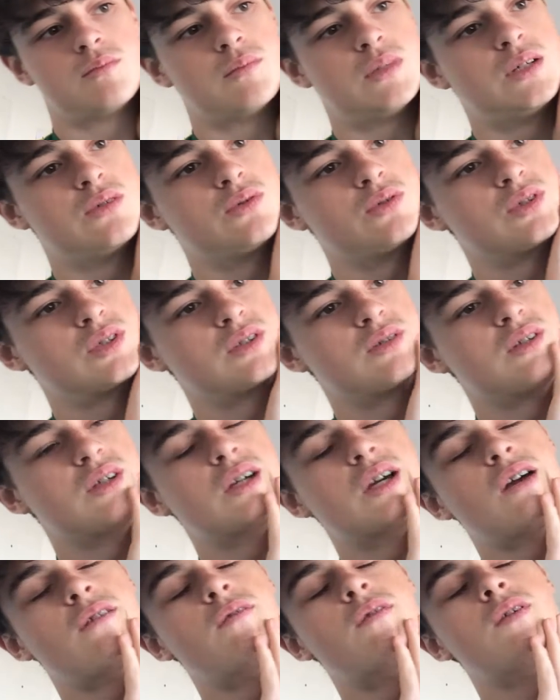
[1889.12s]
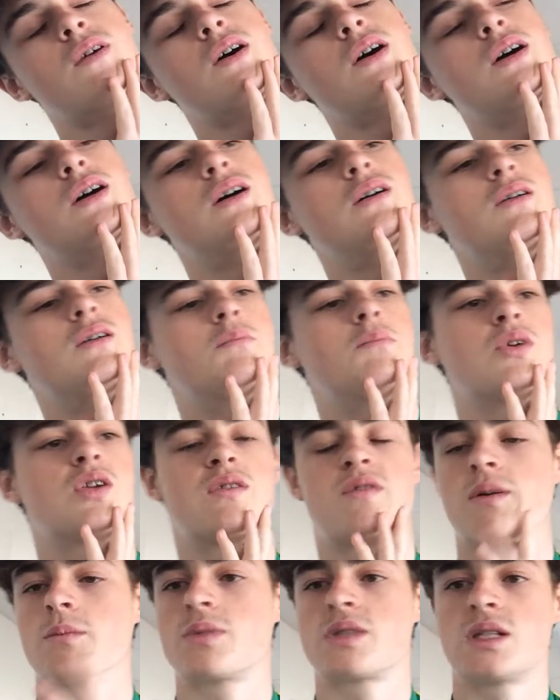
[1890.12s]
Men also like have higher
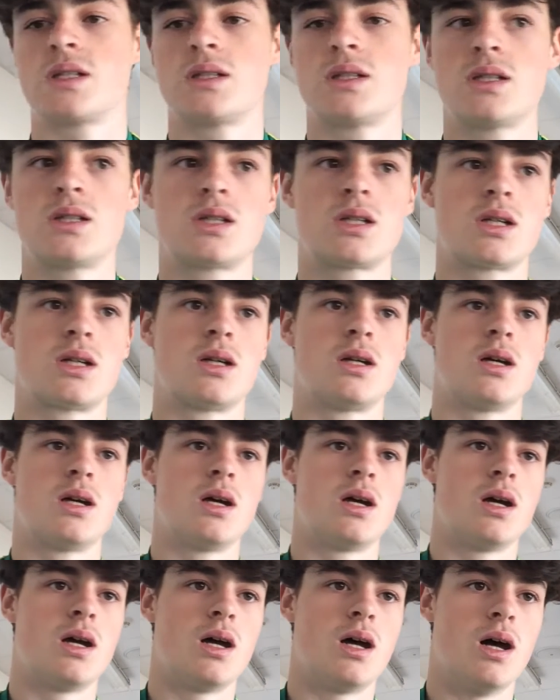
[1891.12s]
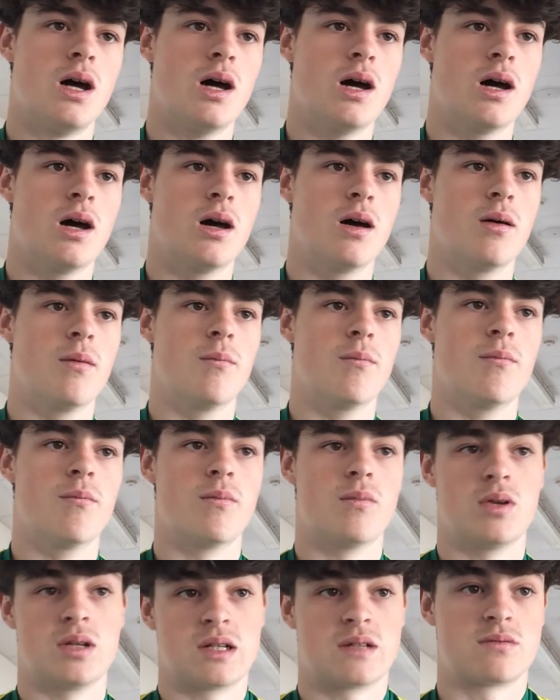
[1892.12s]
body fat percentage
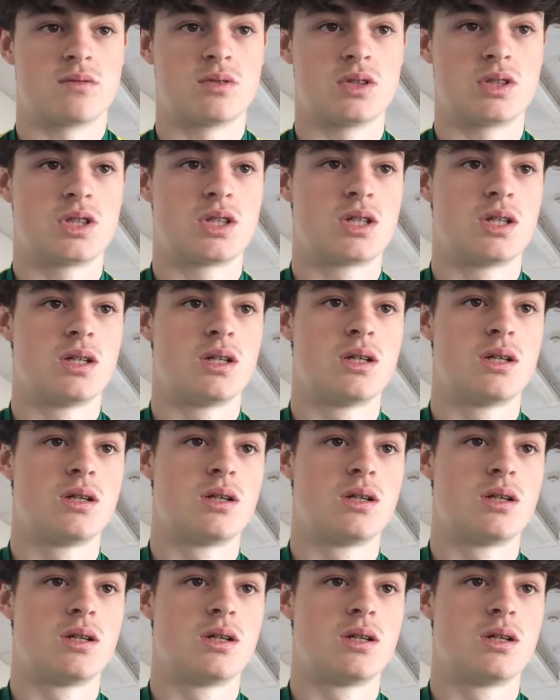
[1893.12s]
on average.